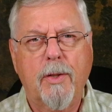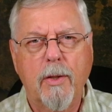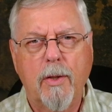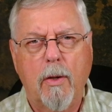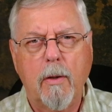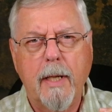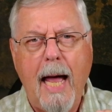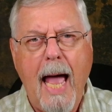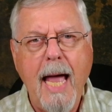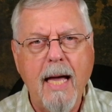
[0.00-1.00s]
Good old
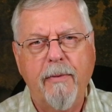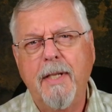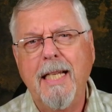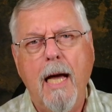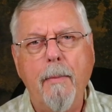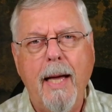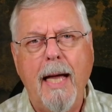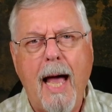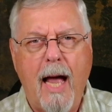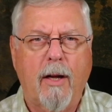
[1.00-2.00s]
AFTMA
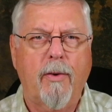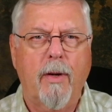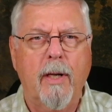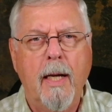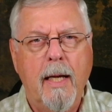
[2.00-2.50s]
accurate